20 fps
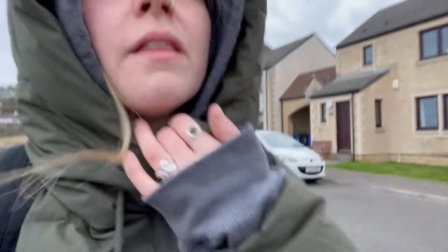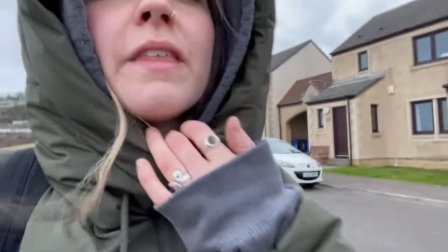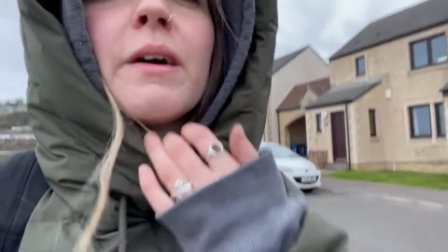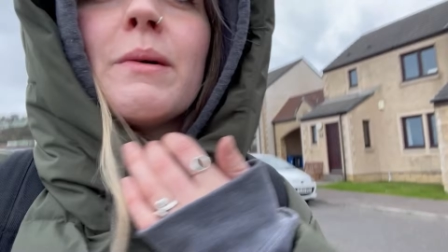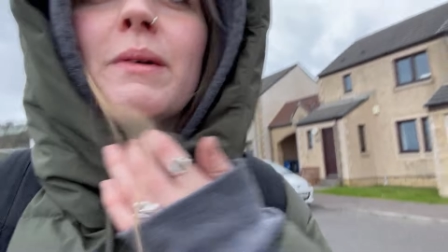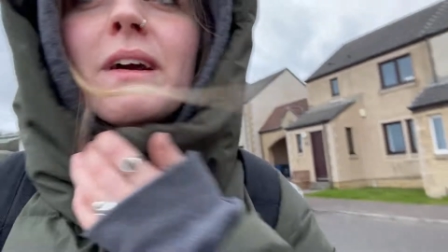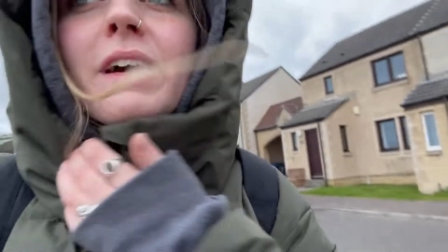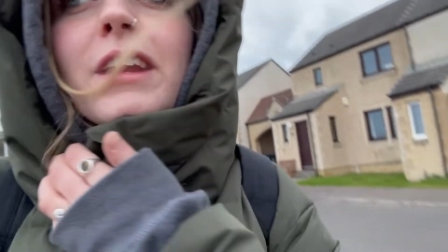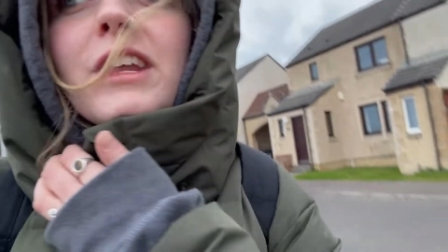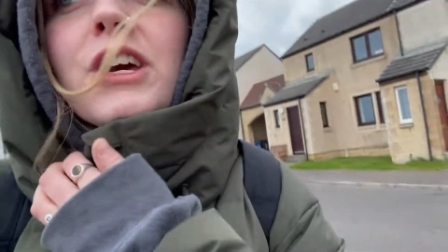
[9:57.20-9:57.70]
that
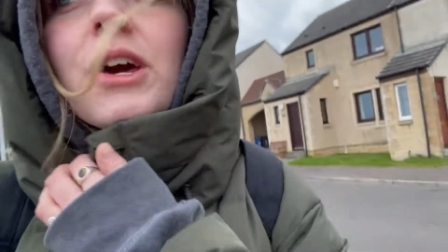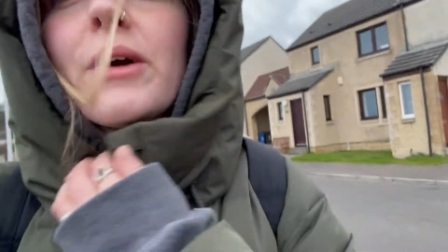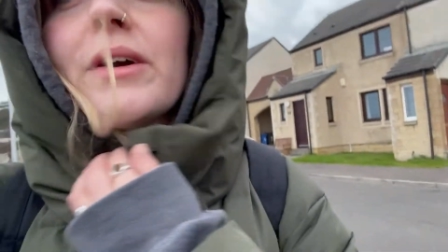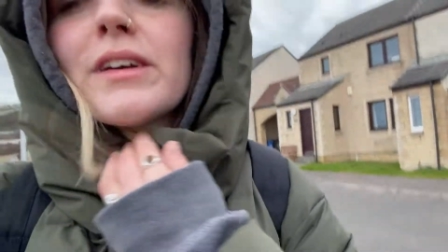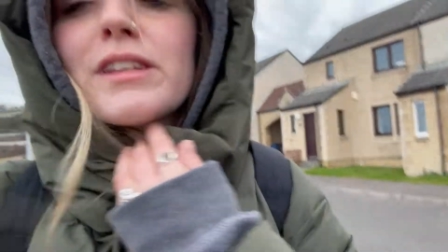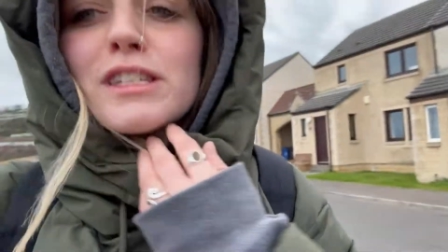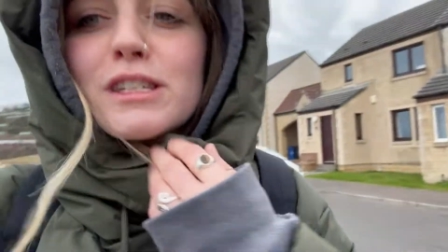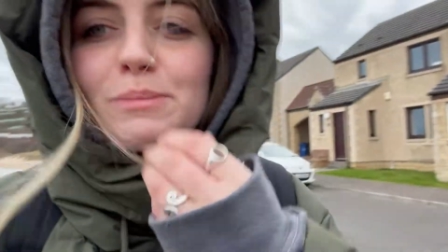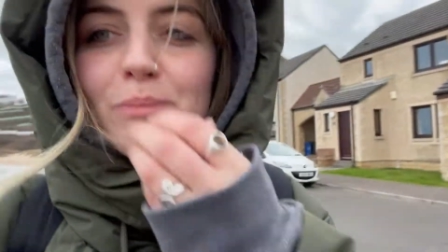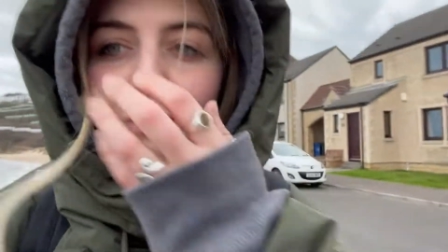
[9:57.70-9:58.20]
we're gonna go
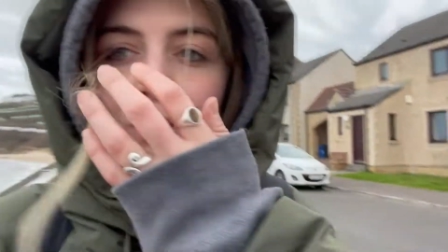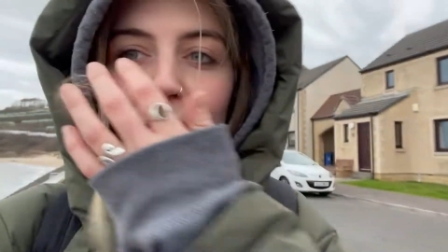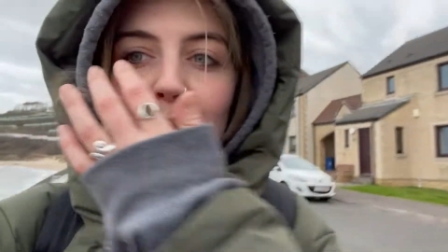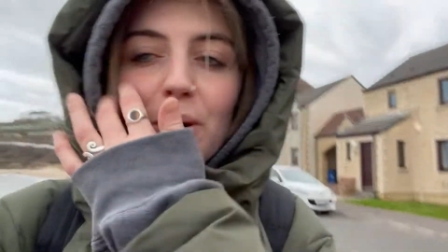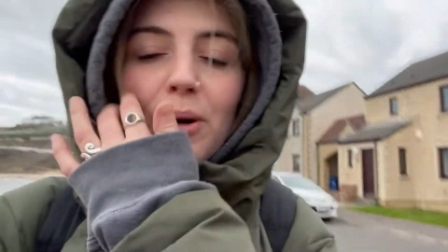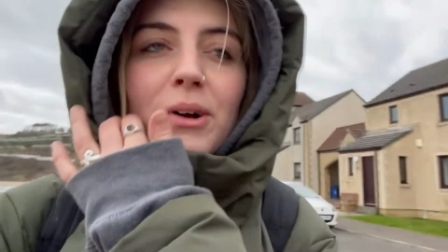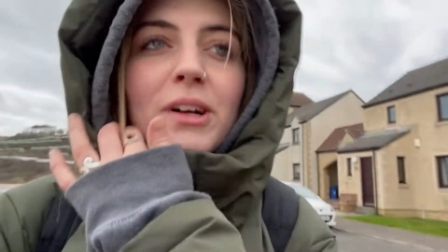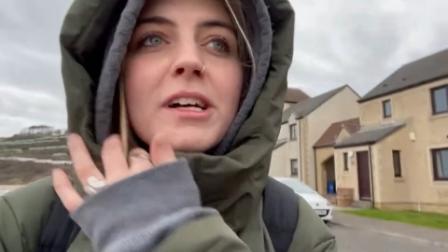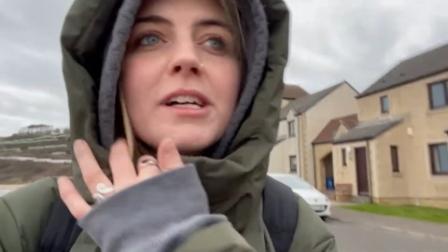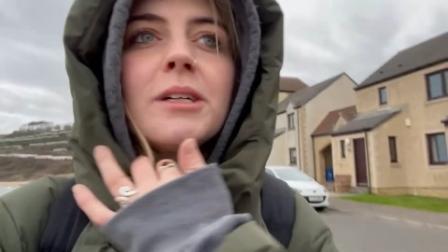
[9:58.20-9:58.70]

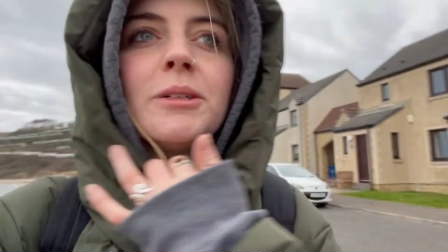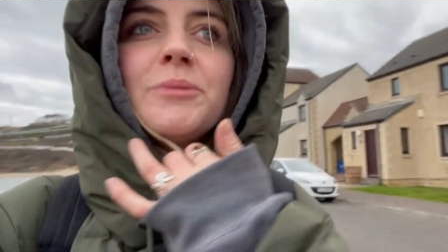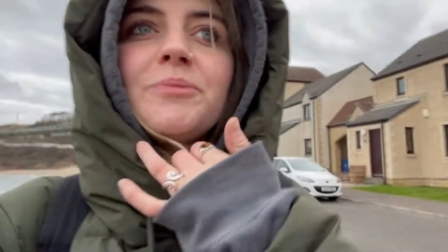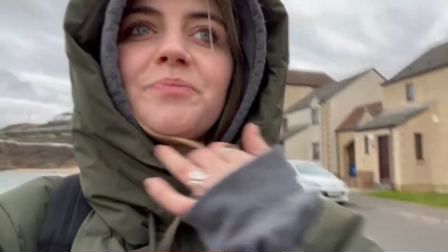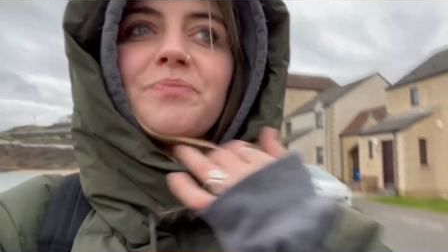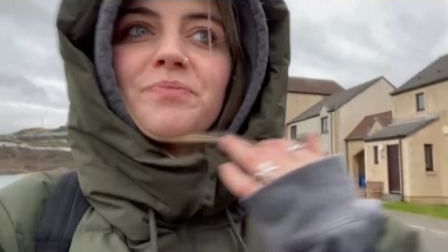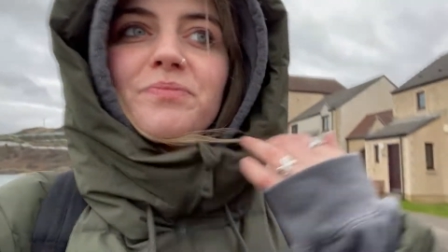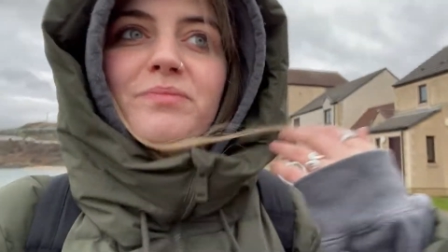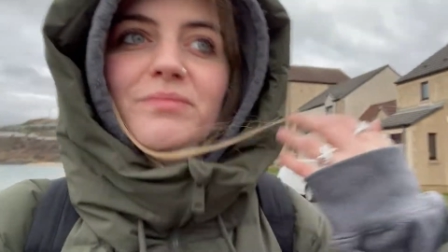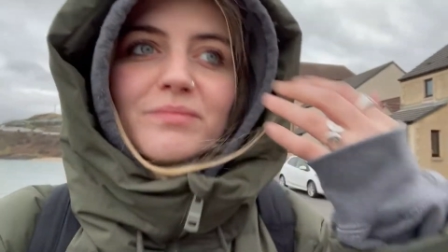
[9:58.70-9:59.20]
explore.
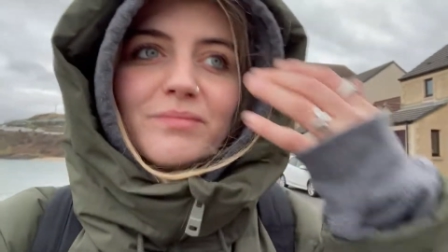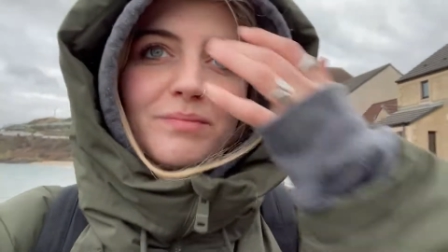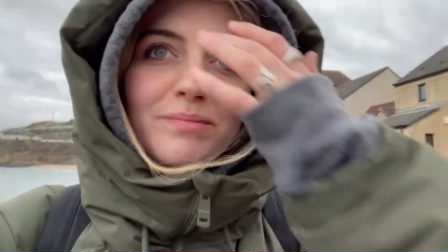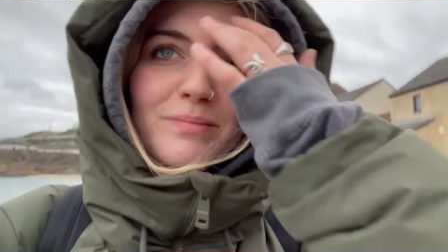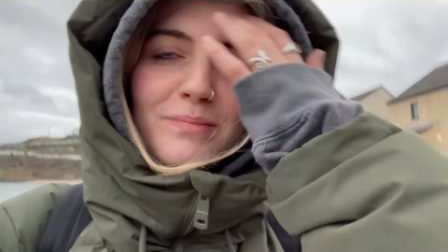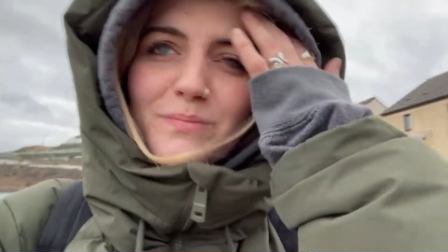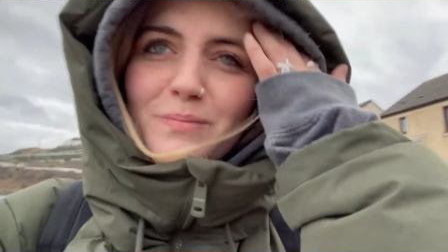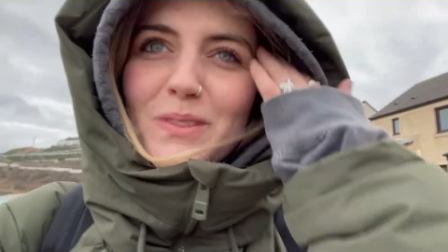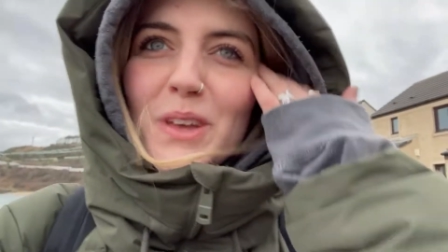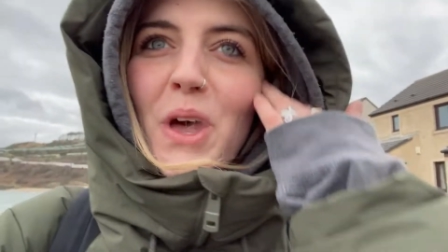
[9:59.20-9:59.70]

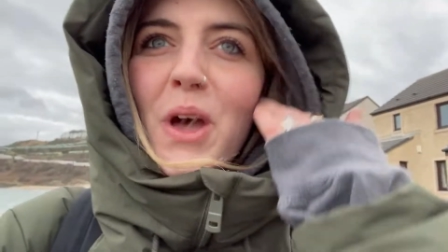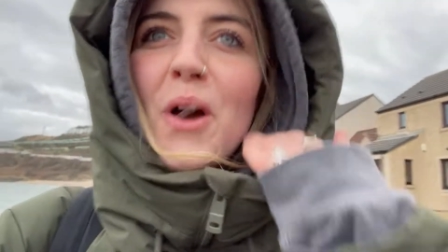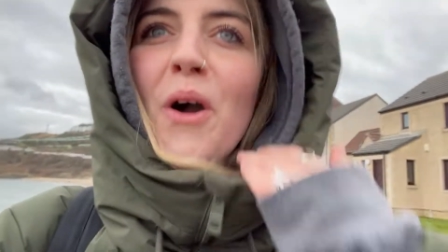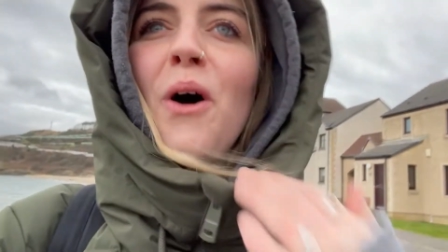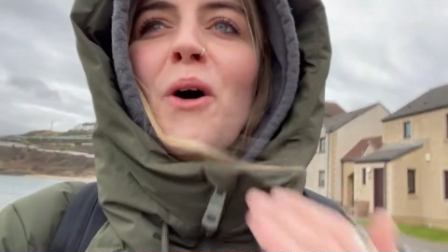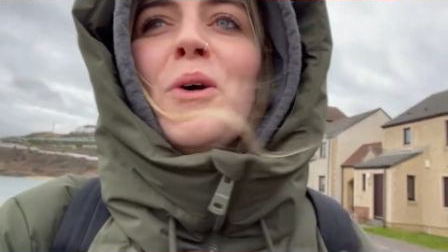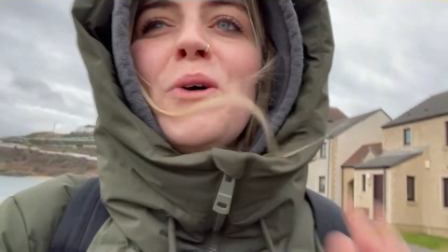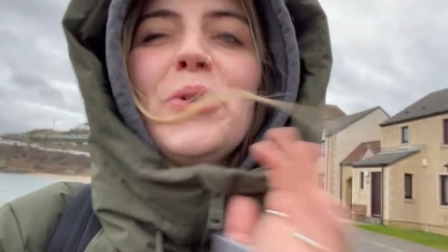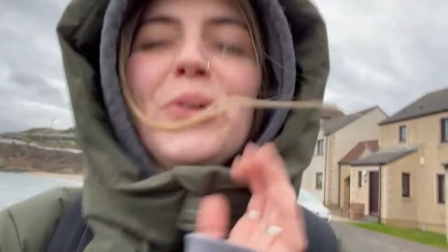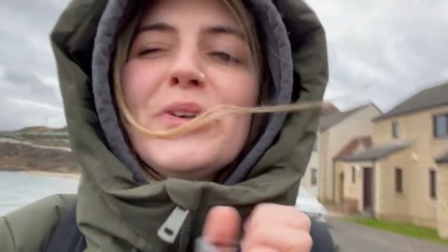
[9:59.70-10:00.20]

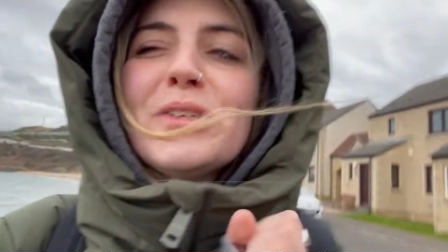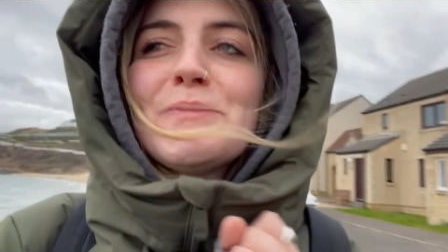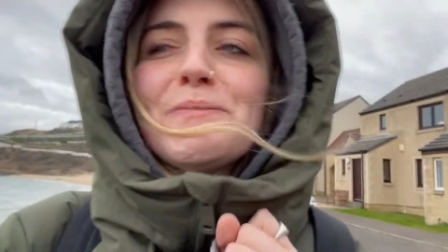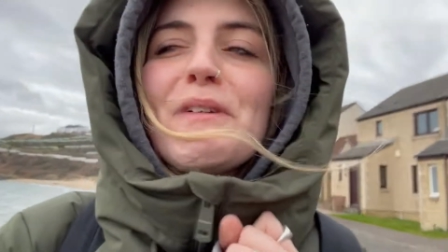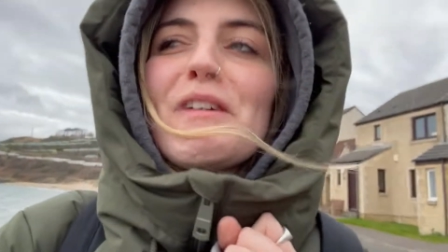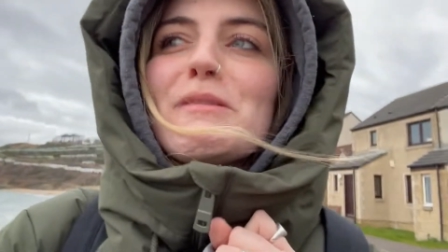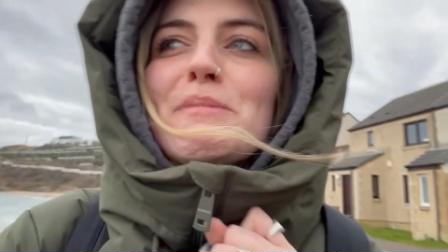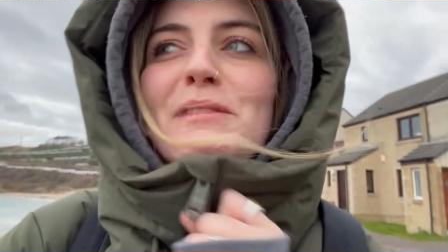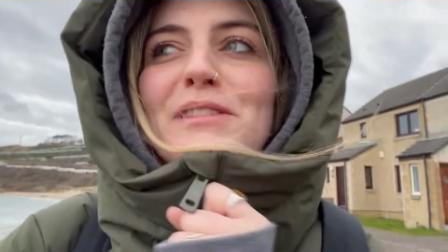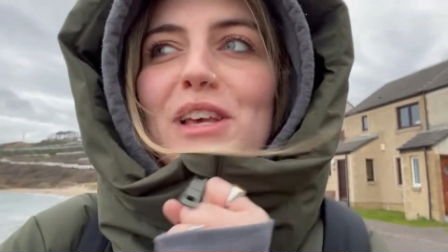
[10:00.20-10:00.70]
Oh, this
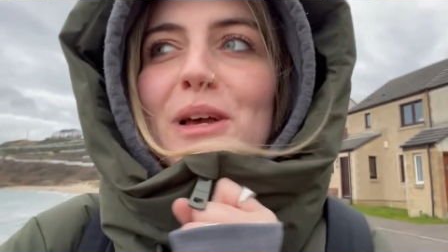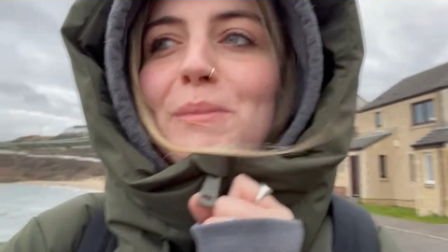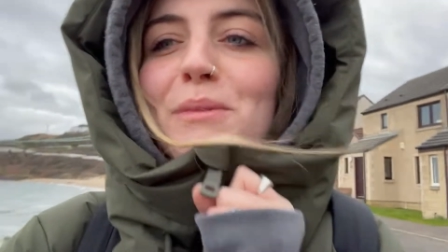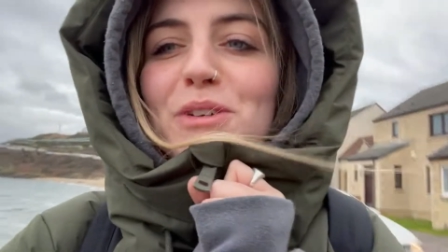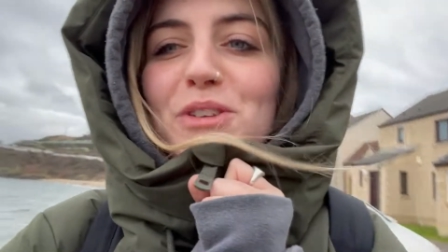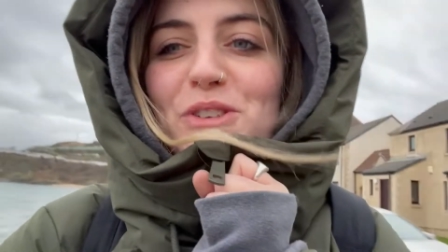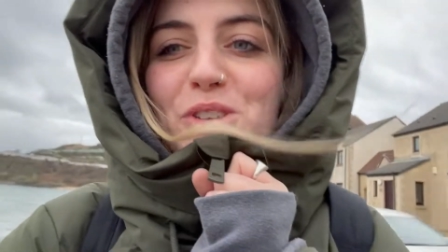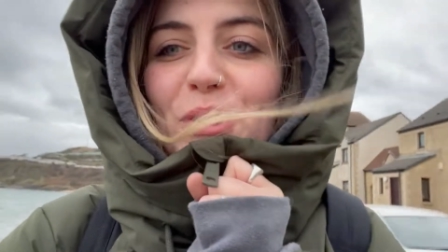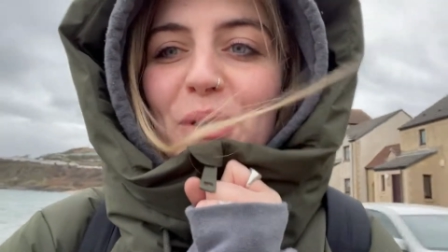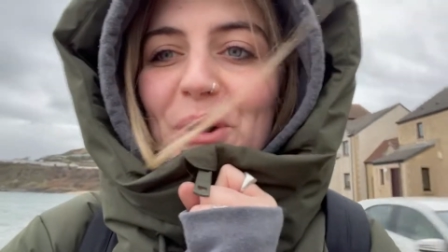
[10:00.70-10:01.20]
brings me so
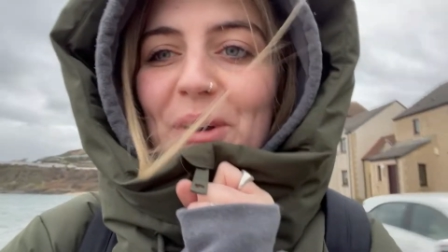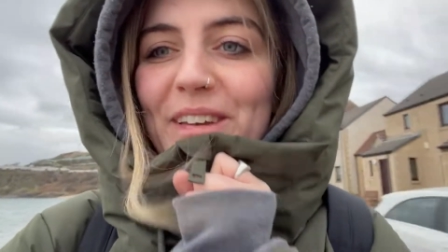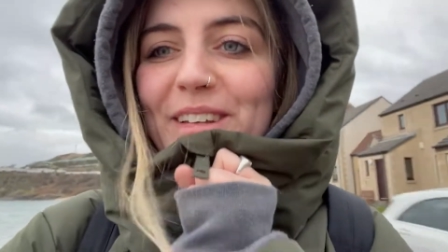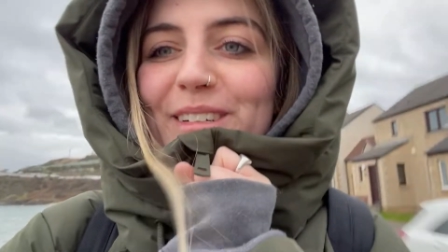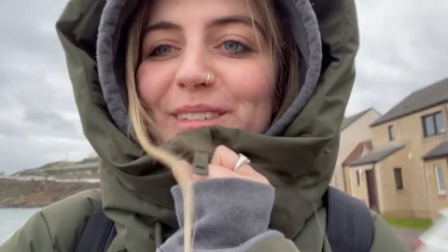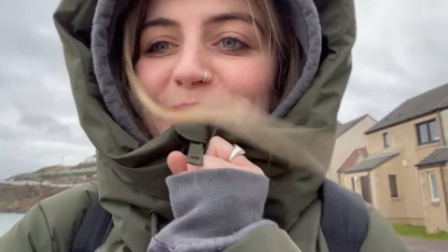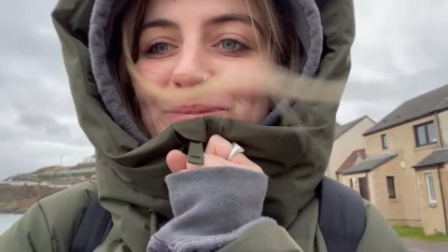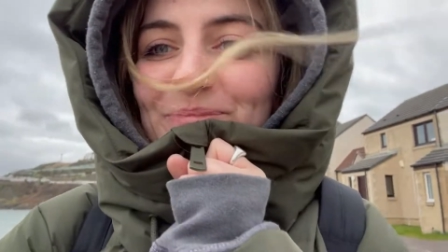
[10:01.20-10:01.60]
much joy.